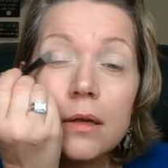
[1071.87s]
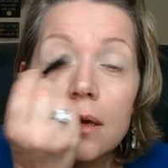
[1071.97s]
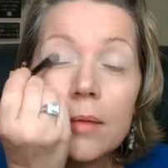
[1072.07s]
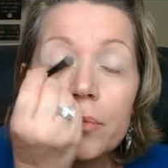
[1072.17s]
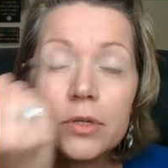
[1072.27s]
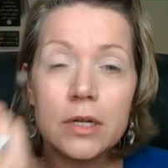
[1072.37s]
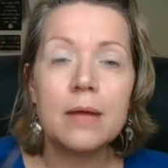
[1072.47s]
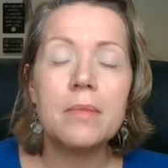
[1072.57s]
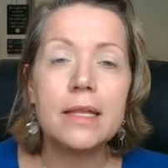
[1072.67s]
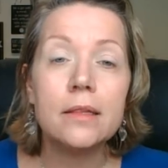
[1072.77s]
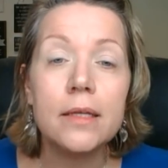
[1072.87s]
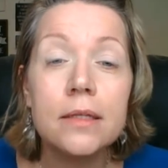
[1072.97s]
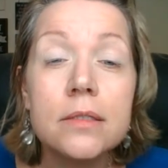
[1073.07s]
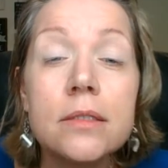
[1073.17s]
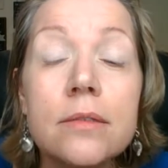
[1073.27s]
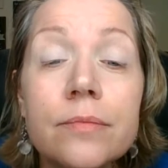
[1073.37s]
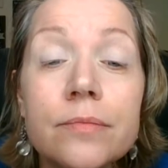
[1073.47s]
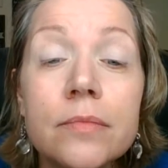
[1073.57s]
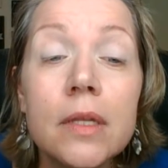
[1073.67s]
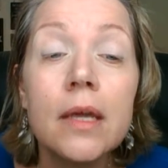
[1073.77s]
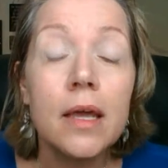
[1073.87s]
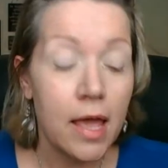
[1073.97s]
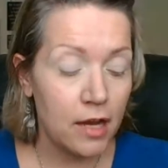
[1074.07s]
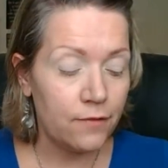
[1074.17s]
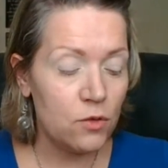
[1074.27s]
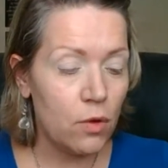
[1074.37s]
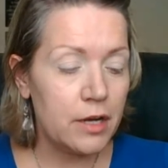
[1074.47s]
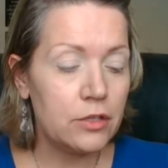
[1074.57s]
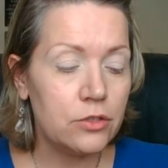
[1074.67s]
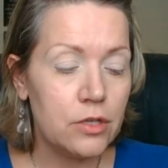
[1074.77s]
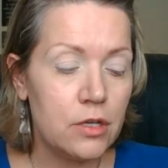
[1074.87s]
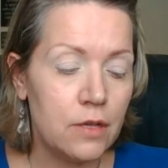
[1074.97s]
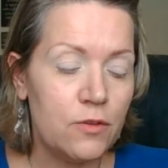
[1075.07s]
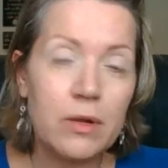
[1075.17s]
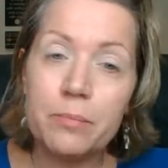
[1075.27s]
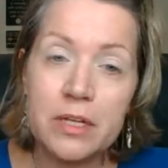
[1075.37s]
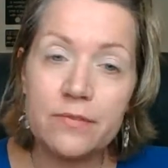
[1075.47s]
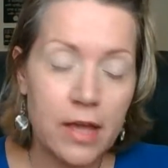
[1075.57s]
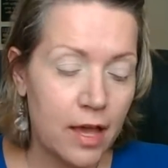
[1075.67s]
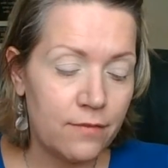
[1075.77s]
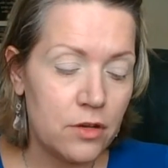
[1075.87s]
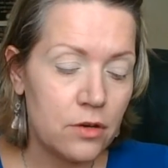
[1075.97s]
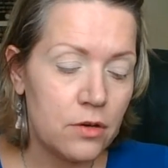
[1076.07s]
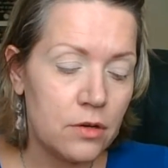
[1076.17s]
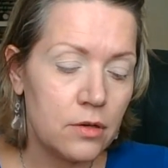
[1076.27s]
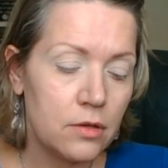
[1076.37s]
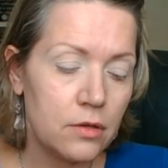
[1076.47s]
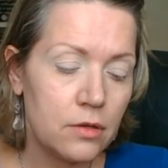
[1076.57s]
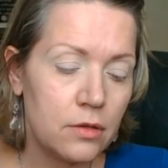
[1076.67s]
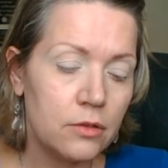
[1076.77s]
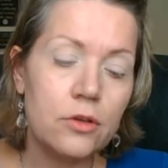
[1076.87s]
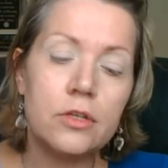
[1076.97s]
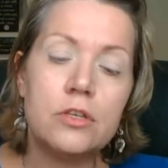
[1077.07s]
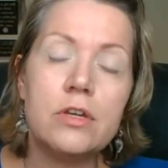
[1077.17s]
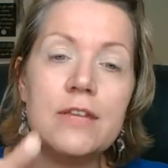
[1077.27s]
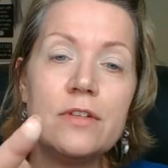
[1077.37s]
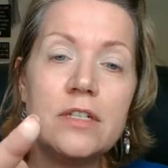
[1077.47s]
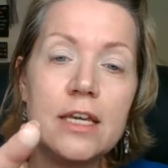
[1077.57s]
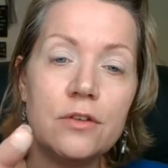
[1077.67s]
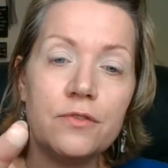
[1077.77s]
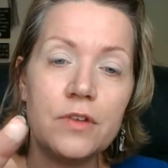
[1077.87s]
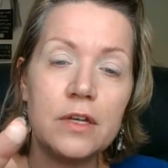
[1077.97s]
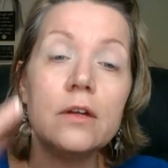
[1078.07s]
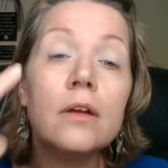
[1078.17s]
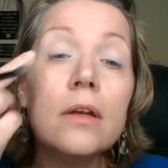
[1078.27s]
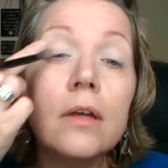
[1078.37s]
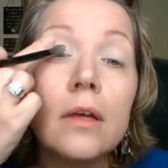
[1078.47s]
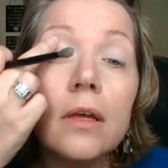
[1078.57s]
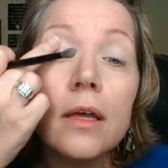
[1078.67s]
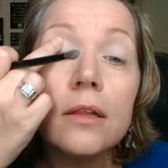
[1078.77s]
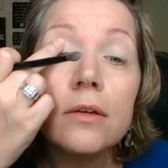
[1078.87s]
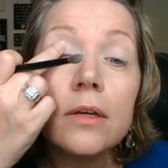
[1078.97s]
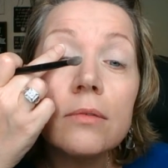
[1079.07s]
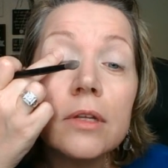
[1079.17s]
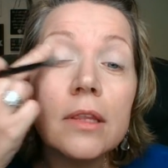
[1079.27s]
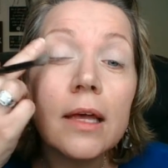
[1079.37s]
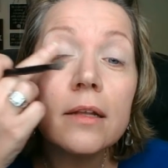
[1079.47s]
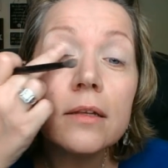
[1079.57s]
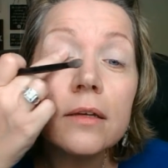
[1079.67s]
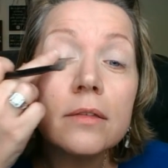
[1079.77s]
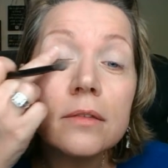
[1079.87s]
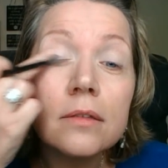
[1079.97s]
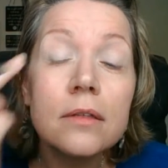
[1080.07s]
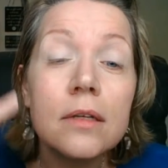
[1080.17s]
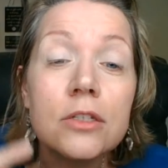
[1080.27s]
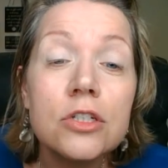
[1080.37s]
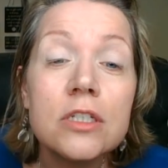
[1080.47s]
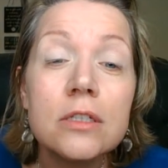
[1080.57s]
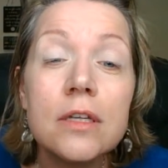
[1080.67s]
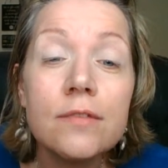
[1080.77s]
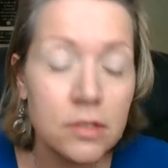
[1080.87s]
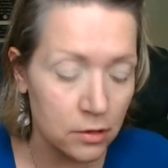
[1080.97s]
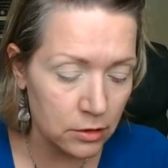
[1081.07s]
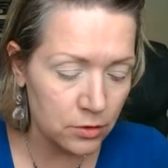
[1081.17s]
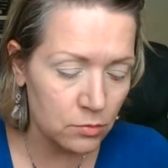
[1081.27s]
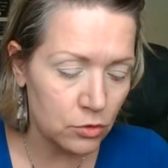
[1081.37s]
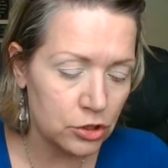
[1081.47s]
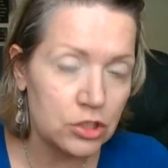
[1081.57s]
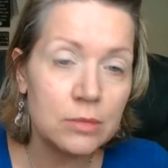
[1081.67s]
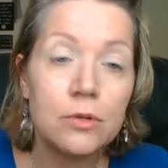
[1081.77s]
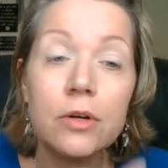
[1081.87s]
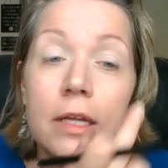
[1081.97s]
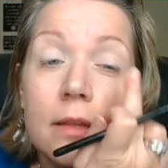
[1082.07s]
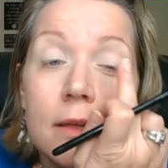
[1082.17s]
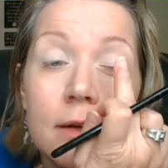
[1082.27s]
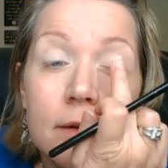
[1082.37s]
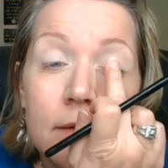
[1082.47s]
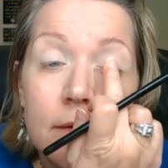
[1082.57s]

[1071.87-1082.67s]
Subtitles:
and put it on my lids. And if you want a bit of a heavier look, you can even take your finger and look at what that does. It just gives it a little more shimmer in there.